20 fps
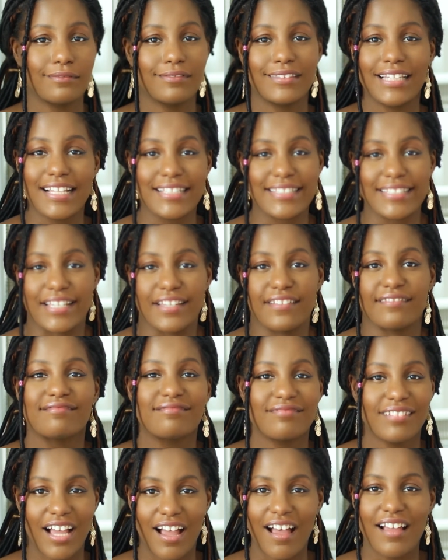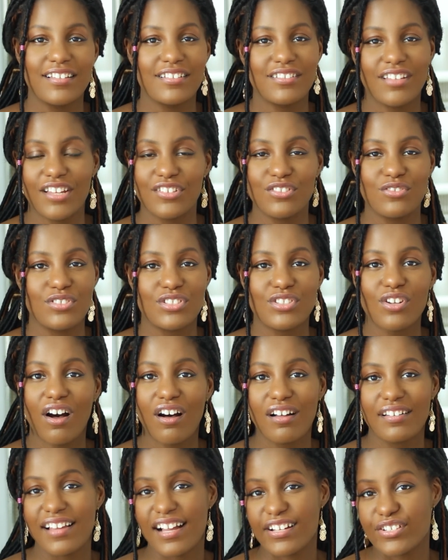that's it. I used
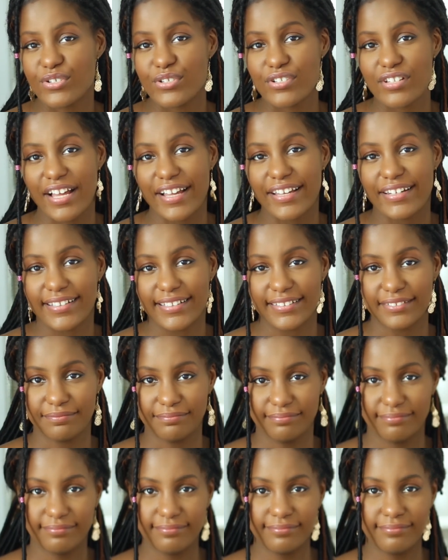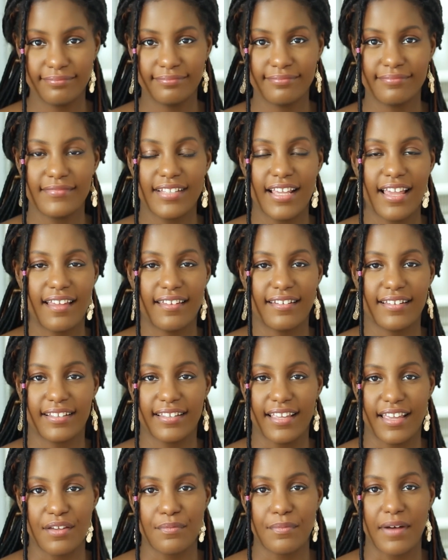all natural lighting and
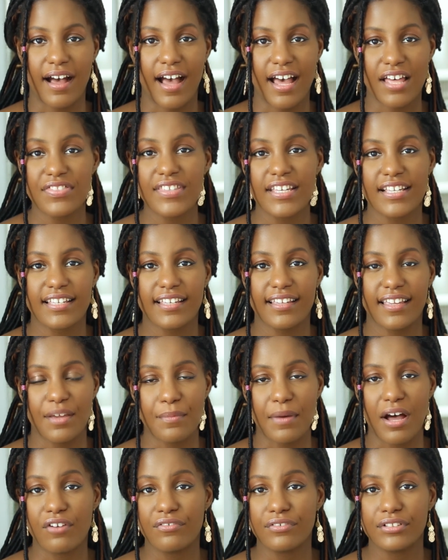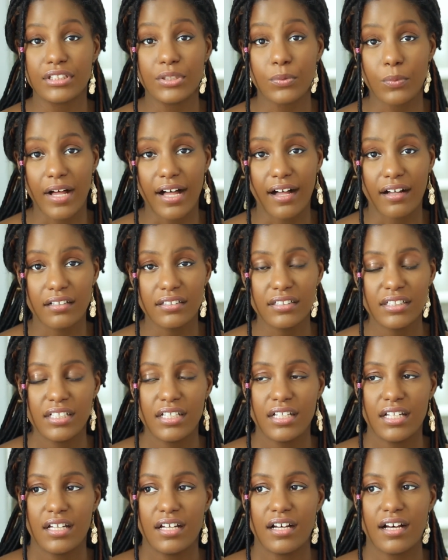I think it came out really well.
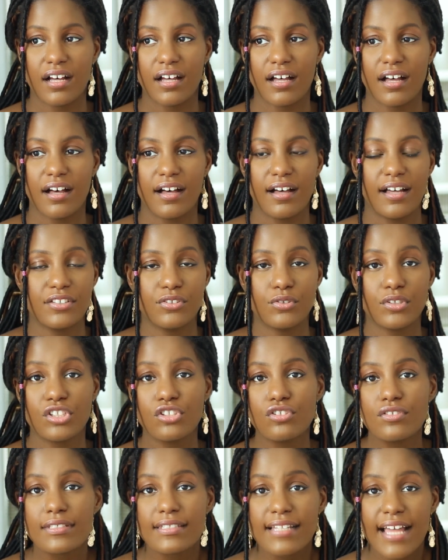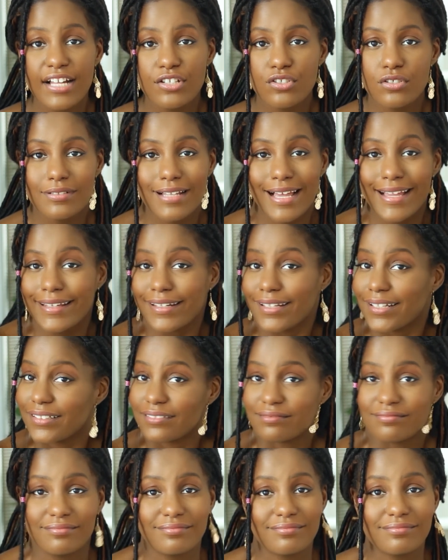You can use natural
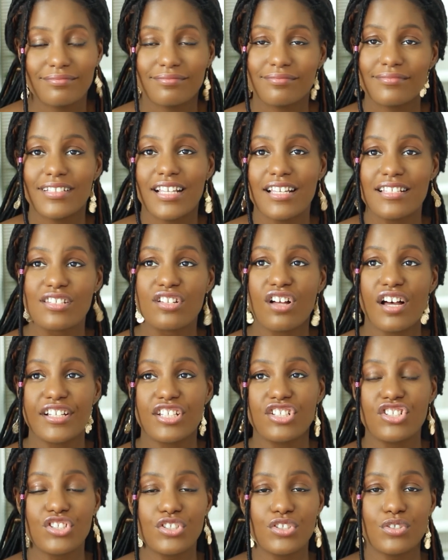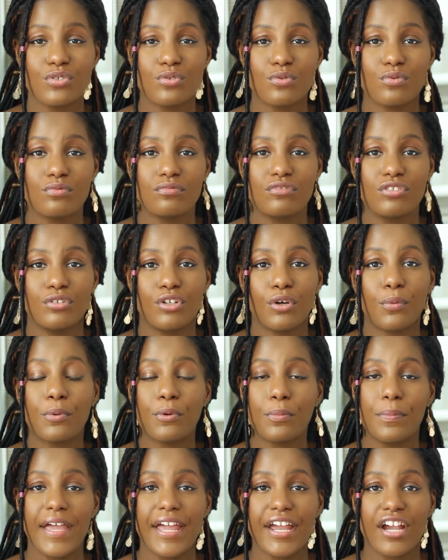lighting as long as you
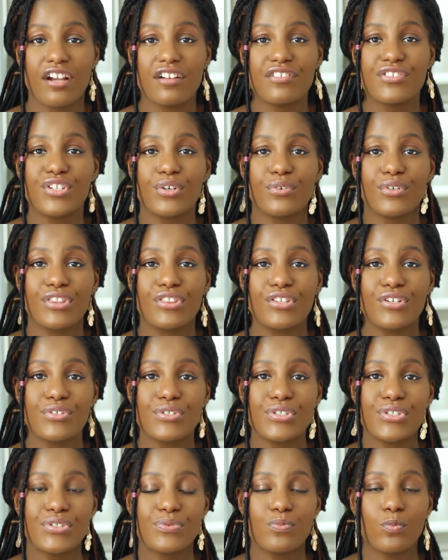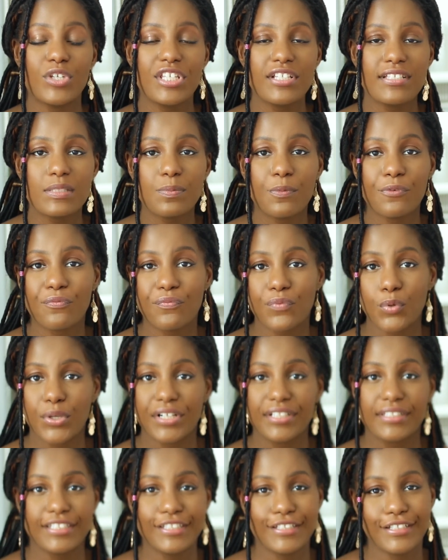prepare. So in those weeks
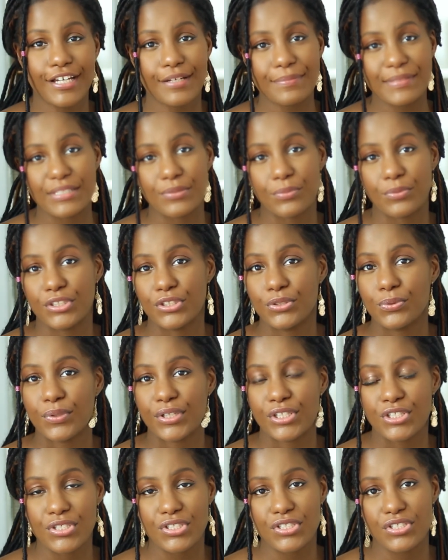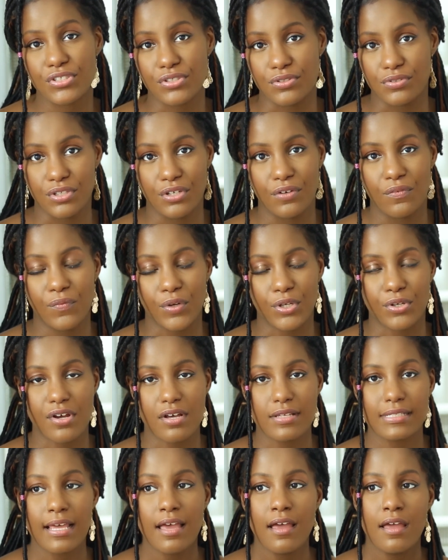before, leading up to when you want to do your
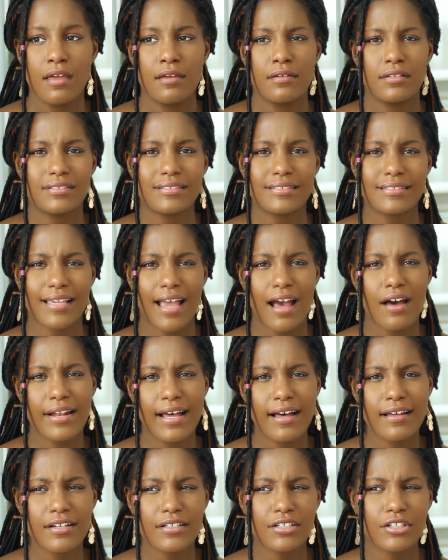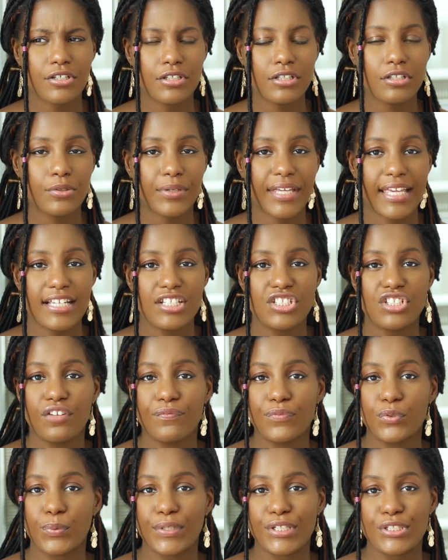photos, scout out a good location.
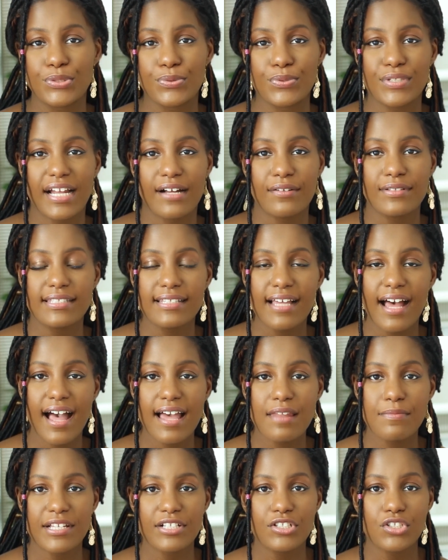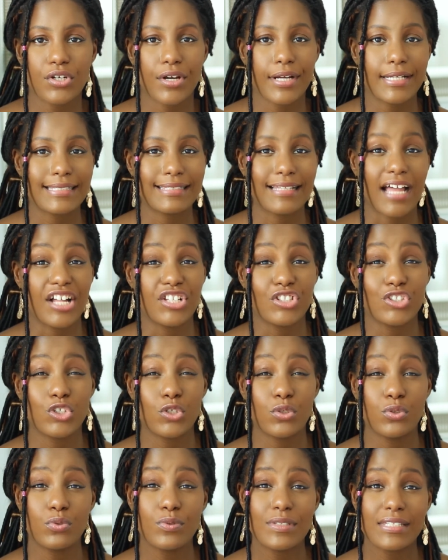If you want to do it outside, make sure it's not
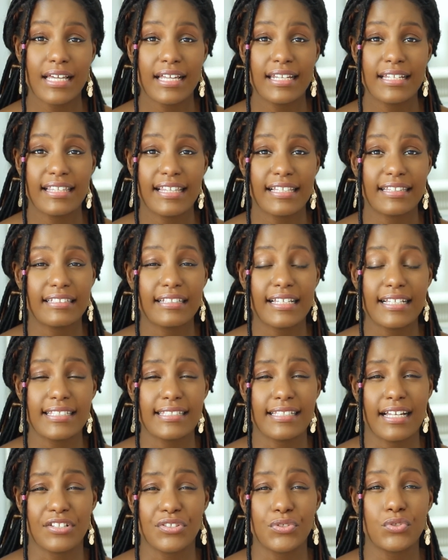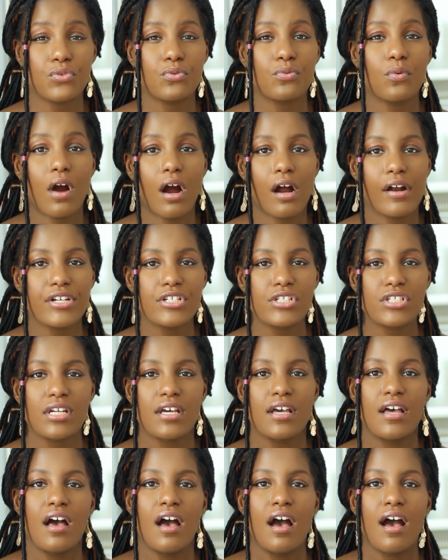too sunny, that the light's not too harsh.
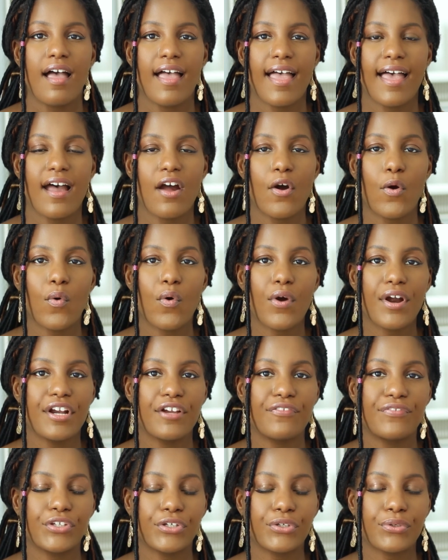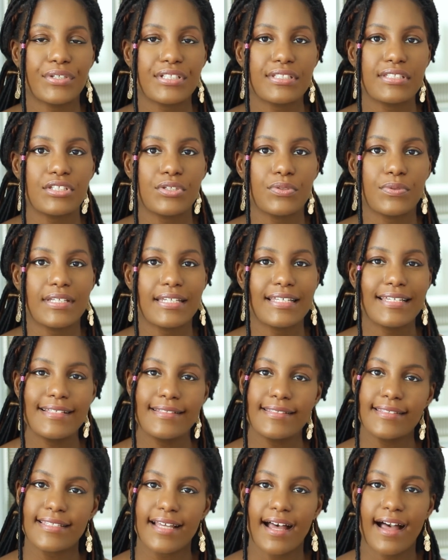Or if you're going to do it
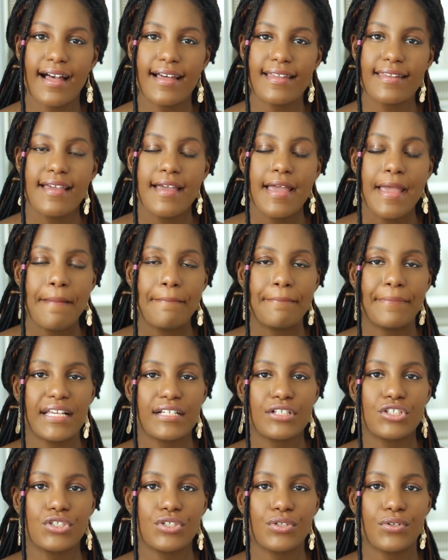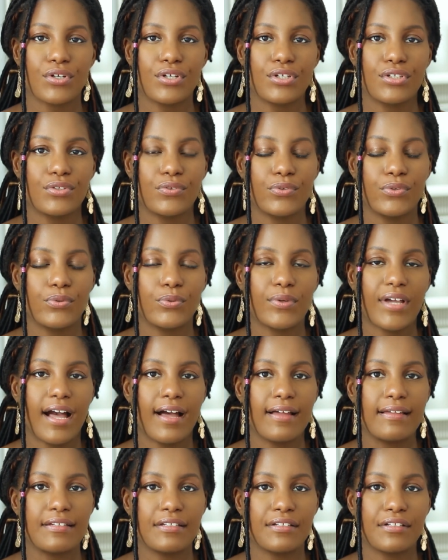inside, make sure you
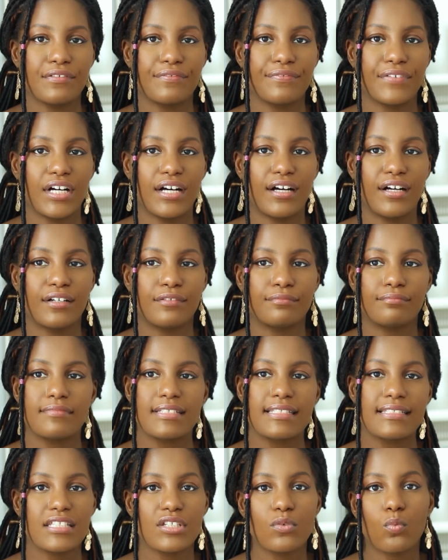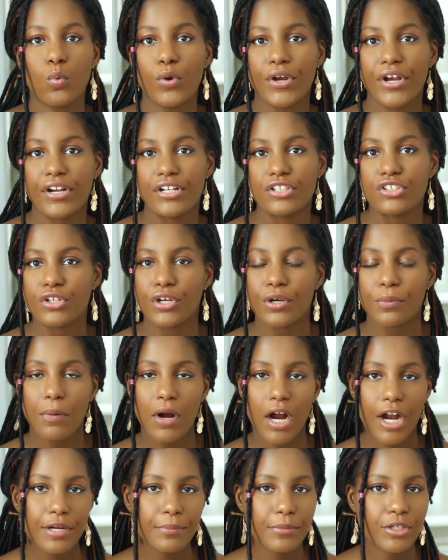kind of see where in your
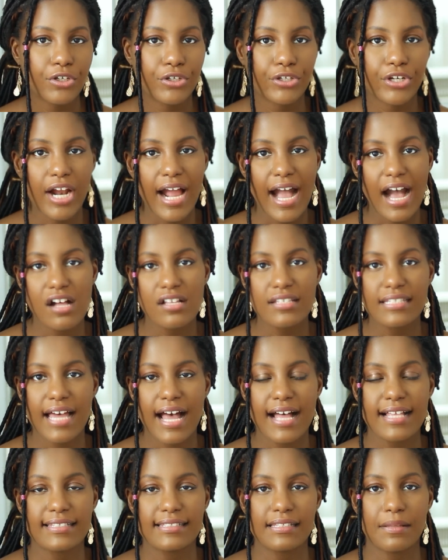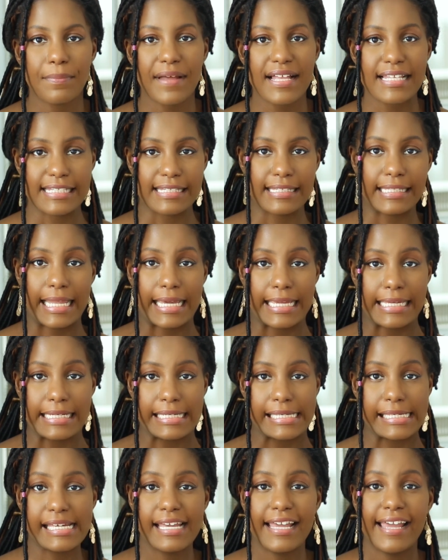apartment or your house has the best
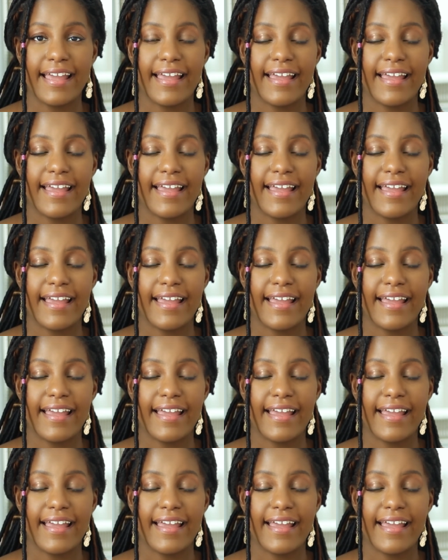lighting,